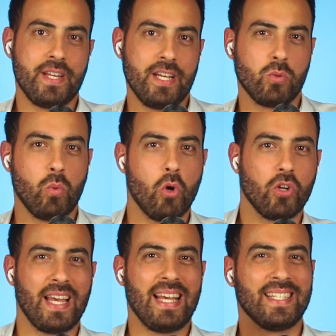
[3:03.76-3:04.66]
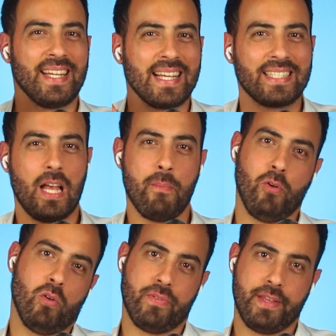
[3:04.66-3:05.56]
Network is an
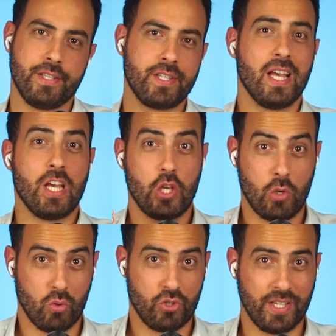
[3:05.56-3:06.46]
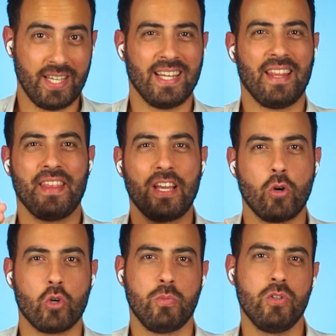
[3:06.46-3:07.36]
example of this, using the
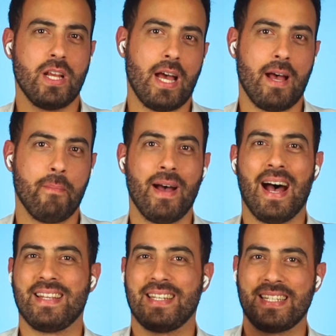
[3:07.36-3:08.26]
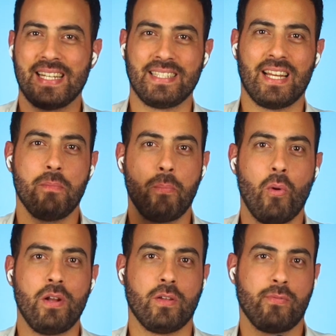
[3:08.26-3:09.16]
Cosmos Hub as a central
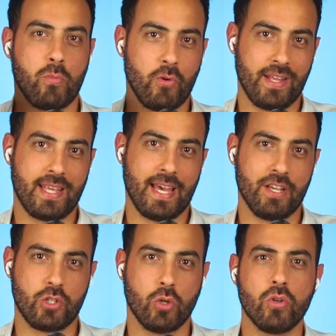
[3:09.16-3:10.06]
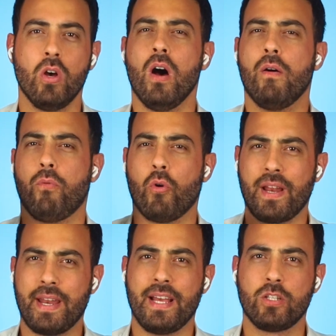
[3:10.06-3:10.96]
point of communication for a
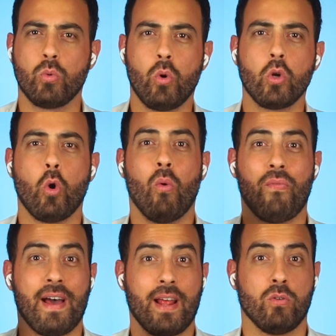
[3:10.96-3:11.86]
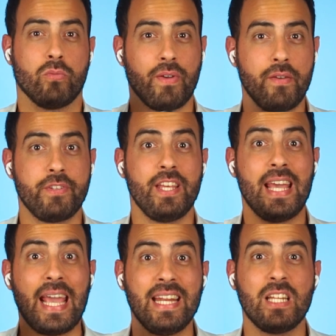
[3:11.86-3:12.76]
network of around 50
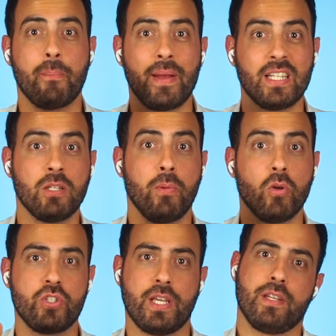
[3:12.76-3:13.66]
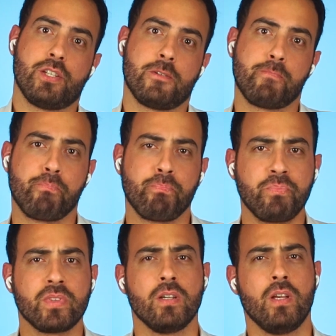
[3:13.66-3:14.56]
independent blockchains.
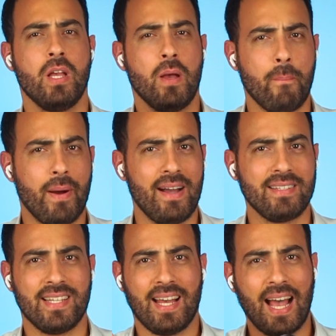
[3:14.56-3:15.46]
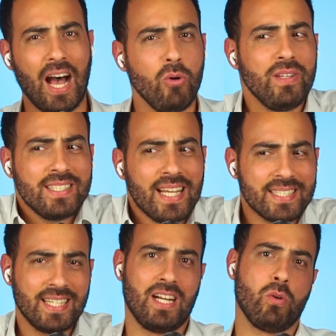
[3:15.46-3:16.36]
But how does
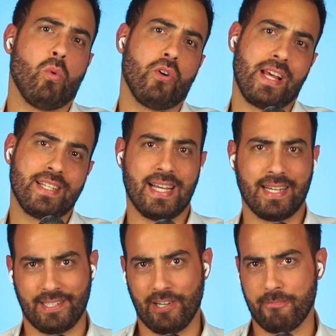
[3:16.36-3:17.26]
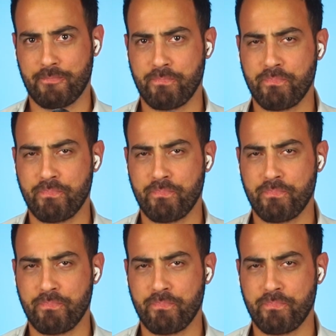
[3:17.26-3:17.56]
Axelar work exactly?